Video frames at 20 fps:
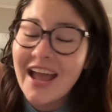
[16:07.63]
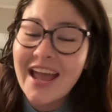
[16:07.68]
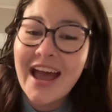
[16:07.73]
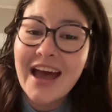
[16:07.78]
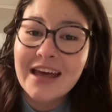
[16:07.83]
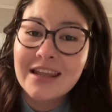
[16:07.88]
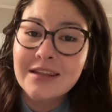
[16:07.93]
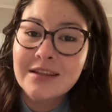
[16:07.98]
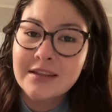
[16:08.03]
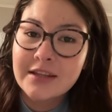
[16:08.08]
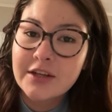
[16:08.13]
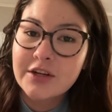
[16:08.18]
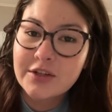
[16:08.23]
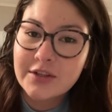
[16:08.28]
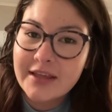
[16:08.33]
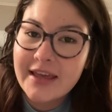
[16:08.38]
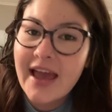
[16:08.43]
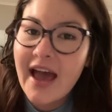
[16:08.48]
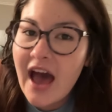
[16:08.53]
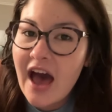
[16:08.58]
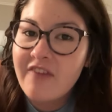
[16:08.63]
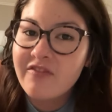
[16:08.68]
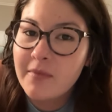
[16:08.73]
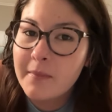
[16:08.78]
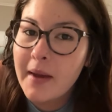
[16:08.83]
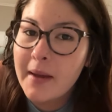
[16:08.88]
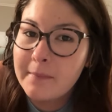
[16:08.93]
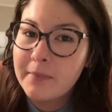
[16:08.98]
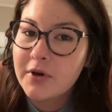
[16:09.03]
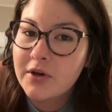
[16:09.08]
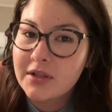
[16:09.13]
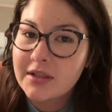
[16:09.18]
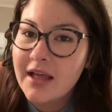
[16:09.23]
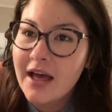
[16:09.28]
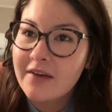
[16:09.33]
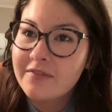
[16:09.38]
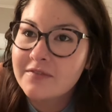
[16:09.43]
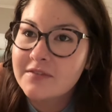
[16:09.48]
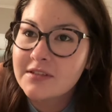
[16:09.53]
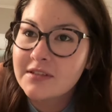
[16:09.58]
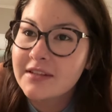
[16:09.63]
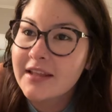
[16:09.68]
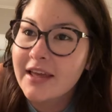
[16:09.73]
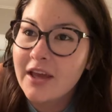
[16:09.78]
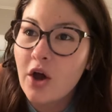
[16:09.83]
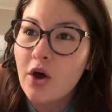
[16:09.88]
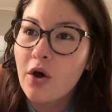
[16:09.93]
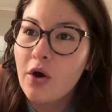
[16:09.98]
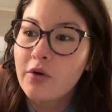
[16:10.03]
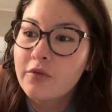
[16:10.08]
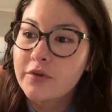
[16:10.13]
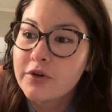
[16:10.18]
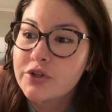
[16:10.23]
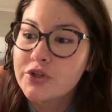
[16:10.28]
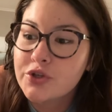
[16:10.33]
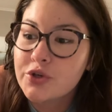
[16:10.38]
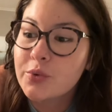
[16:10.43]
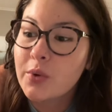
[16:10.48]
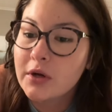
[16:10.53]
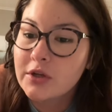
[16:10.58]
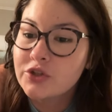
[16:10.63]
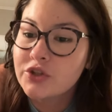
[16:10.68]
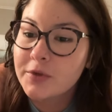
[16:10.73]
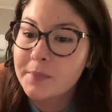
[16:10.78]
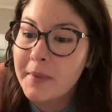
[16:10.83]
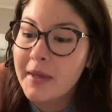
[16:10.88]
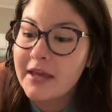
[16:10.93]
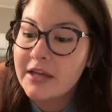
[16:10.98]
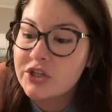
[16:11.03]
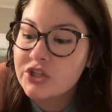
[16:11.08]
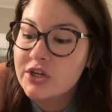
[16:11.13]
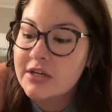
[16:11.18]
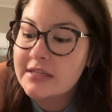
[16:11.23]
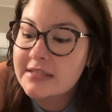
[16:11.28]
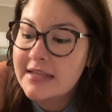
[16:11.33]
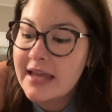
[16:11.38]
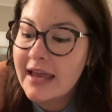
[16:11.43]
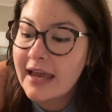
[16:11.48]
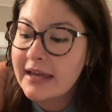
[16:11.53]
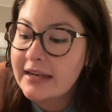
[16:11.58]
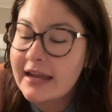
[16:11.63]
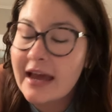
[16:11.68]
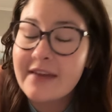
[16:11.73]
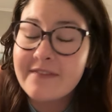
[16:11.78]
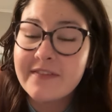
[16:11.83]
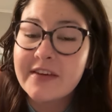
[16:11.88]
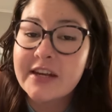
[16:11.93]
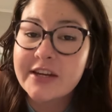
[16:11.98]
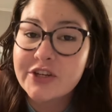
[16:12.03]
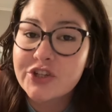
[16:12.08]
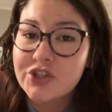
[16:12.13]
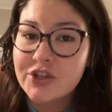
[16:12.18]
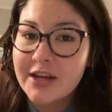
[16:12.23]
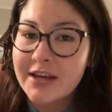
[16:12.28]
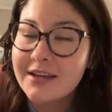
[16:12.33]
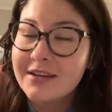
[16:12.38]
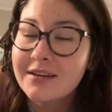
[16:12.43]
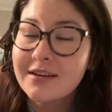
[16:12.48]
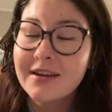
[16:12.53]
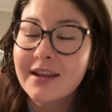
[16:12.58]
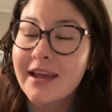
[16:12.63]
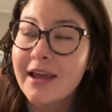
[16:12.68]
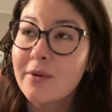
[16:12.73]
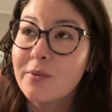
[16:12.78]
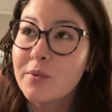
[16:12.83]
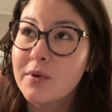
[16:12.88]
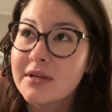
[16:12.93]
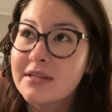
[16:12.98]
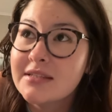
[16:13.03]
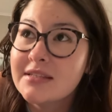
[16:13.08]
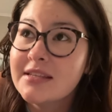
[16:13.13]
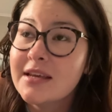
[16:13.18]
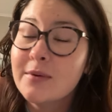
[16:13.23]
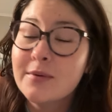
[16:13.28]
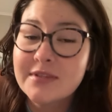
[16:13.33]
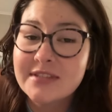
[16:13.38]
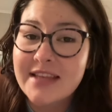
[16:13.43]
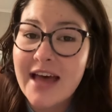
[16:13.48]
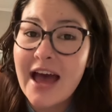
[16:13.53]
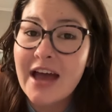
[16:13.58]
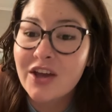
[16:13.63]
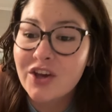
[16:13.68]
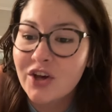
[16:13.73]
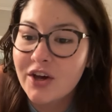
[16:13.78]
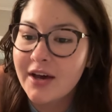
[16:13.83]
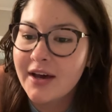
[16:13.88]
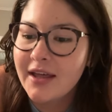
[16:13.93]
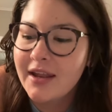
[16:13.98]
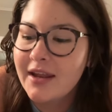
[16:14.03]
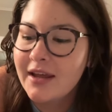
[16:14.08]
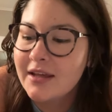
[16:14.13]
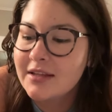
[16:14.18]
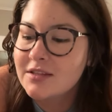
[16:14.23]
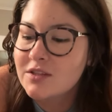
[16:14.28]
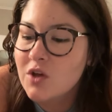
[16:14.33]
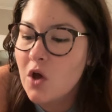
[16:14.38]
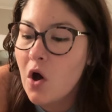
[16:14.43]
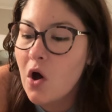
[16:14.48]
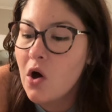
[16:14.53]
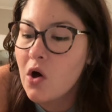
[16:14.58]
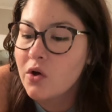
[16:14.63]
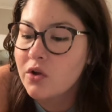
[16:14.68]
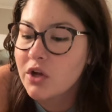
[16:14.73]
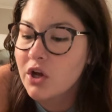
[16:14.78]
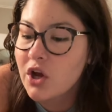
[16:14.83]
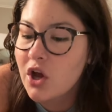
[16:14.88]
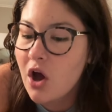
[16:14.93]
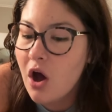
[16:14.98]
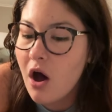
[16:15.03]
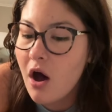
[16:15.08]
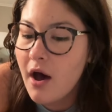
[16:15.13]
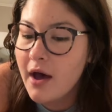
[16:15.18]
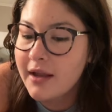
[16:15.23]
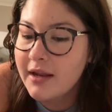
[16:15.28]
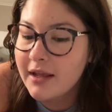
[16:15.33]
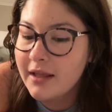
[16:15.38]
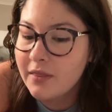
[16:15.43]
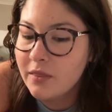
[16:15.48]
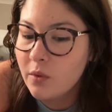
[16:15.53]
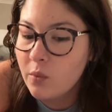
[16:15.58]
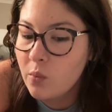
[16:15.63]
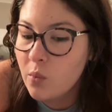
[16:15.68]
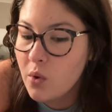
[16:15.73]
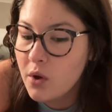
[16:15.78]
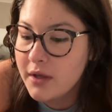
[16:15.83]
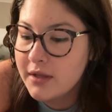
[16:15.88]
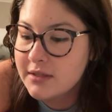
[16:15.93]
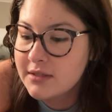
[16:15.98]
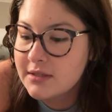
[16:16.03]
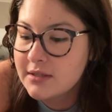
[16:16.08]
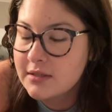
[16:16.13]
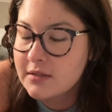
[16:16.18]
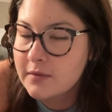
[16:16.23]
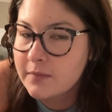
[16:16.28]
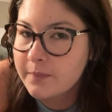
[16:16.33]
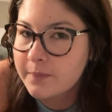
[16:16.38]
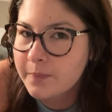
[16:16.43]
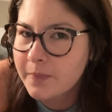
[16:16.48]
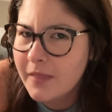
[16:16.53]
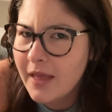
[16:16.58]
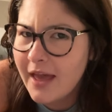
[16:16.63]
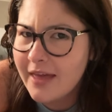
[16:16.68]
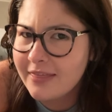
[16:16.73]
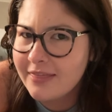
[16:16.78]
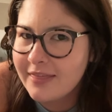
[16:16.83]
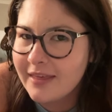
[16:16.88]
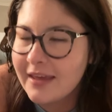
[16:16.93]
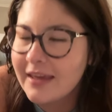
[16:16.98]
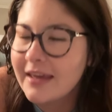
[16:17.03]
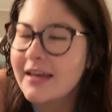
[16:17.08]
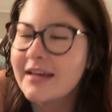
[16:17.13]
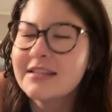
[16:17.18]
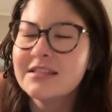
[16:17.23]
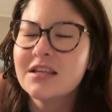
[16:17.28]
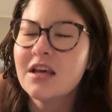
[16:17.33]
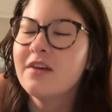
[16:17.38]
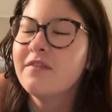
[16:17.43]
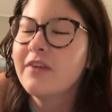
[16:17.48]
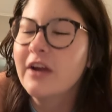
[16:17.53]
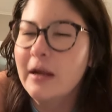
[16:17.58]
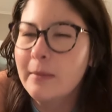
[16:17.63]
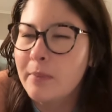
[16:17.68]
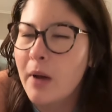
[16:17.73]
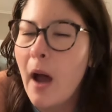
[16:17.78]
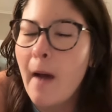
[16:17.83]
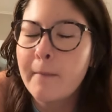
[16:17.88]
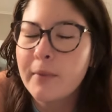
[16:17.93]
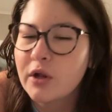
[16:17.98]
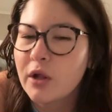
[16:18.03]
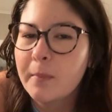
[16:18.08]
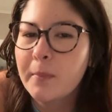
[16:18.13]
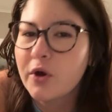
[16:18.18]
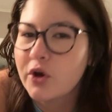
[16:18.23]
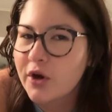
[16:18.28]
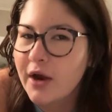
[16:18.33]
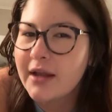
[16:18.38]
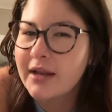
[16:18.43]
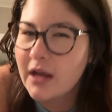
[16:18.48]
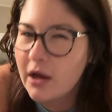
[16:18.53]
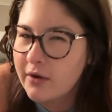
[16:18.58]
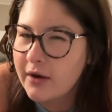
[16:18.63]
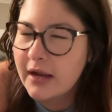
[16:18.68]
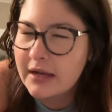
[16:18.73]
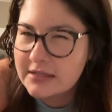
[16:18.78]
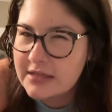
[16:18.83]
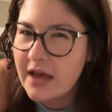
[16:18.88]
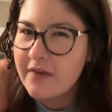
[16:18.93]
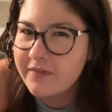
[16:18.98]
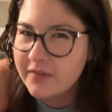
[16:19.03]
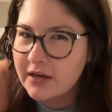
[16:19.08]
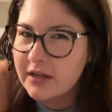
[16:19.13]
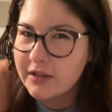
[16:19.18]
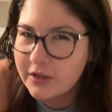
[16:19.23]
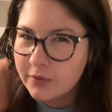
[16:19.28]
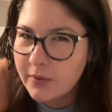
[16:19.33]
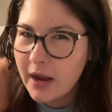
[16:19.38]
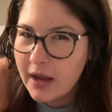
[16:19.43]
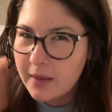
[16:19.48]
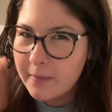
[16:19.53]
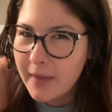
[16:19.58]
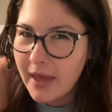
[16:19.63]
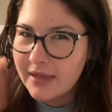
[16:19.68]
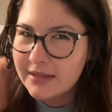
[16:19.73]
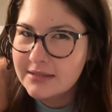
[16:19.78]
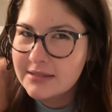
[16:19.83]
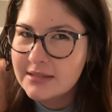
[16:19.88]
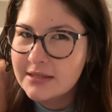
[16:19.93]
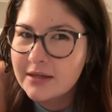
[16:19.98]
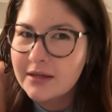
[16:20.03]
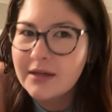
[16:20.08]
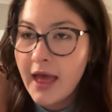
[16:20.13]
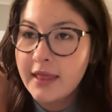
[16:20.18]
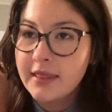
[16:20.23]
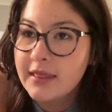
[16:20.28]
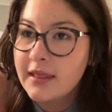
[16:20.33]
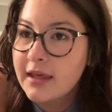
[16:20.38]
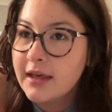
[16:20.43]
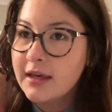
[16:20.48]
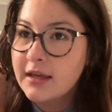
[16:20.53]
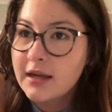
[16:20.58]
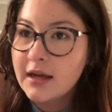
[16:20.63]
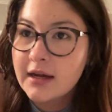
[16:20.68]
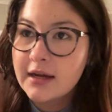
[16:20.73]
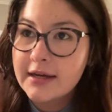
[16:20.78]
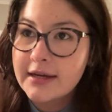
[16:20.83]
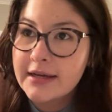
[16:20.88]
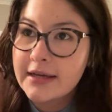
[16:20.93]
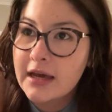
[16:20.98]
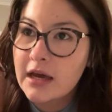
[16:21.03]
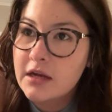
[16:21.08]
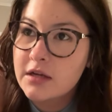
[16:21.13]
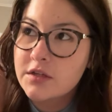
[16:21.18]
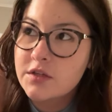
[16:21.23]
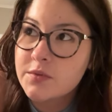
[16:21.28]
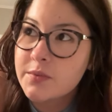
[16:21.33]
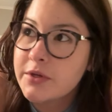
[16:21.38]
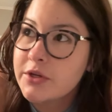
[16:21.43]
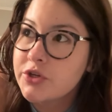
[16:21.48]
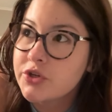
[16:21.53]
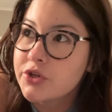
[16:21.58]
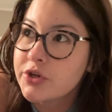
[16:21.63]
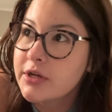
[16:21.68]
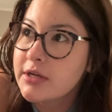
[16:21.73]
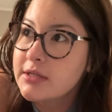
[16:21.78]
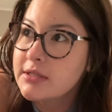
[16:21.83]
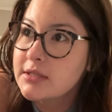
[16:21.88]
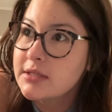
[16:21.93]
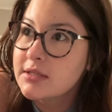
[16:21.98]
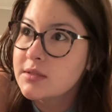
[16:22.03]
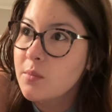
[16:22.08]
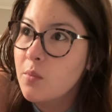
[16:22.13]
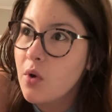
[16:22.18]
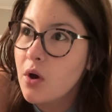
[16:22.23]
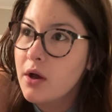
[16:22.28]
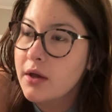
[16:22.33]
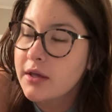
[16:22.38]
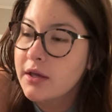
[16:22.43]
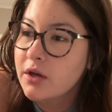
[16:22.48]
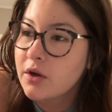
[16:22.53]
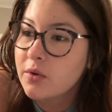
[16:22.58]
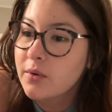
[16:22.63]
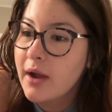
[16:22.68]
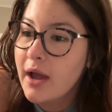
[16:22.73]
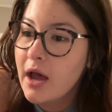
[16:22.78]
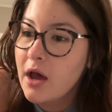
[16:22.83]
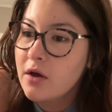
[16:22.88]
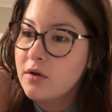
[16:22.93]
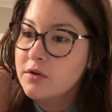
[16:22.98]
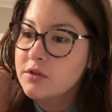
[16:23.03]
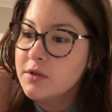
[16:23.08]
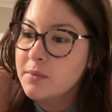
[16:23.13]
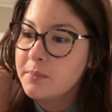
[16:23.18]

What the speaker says: had literally half of my book left, like over 200 pages, and I finished it. It was that good. It's called A God in the Woods. I think it's a very popular book right now, and I definitely recommend. And then I got a sweet treat, did some walking around